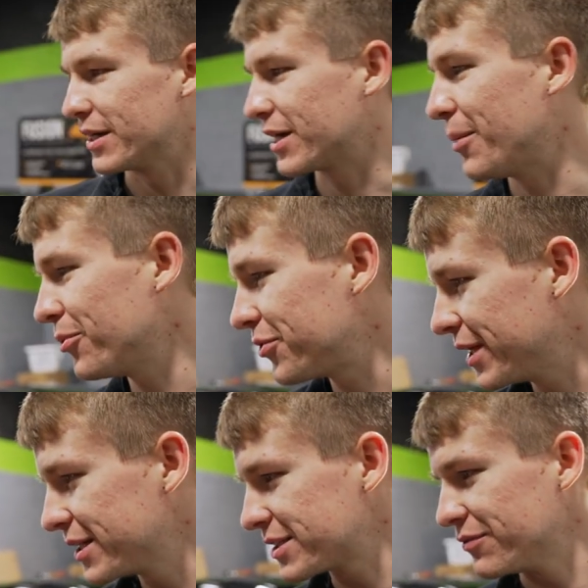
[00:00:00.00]
A couple
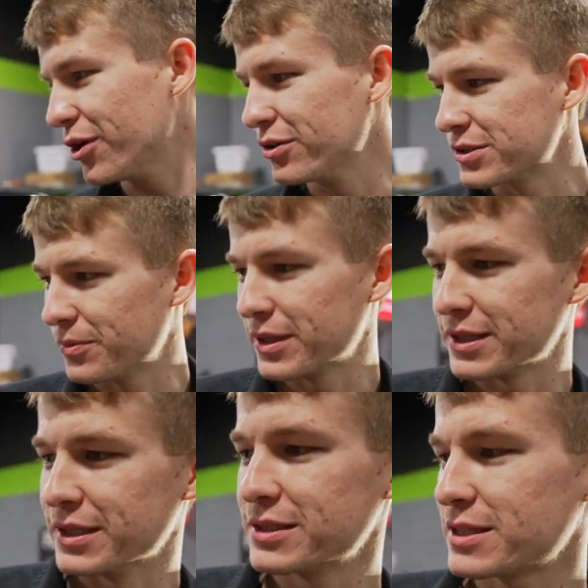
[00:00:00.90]
things I've noticed about
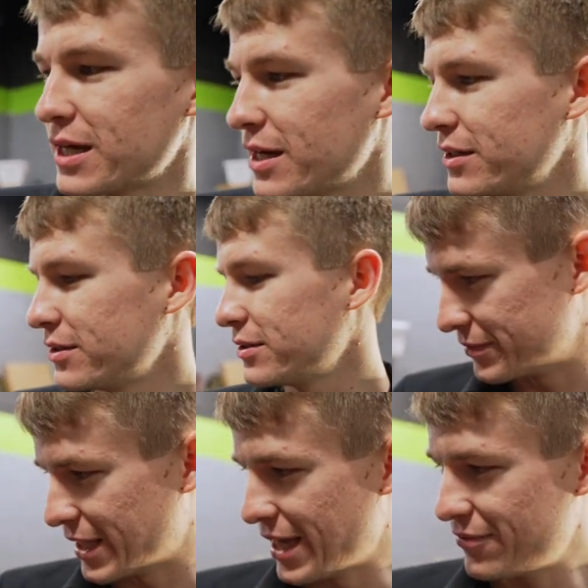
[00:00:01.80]
the inside.
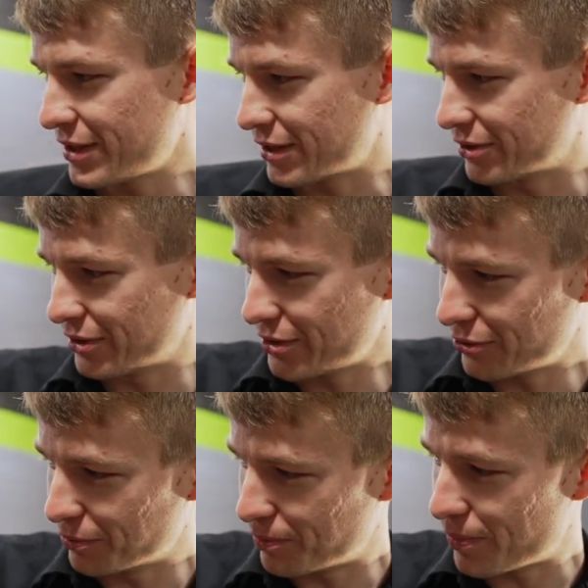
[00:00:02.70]
They have like a
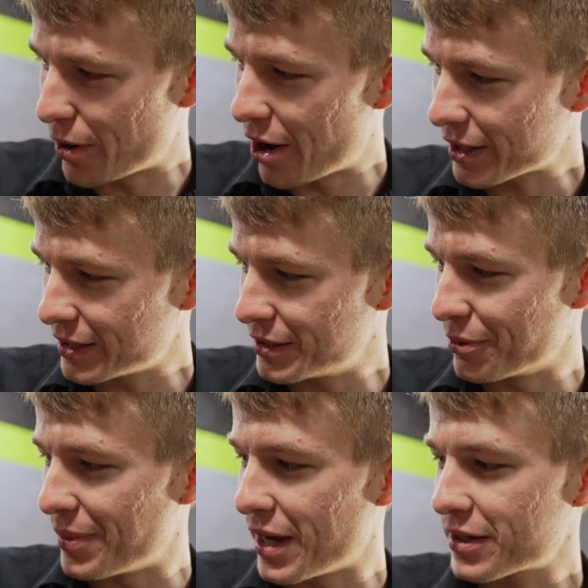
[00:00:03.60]
little pocket in the
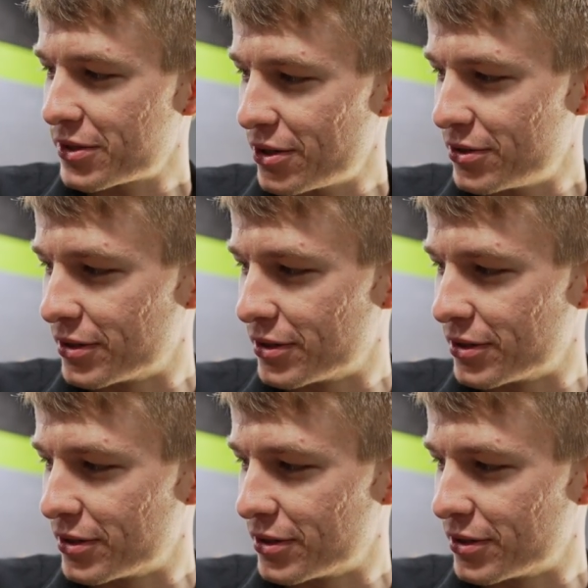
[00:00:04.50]
back there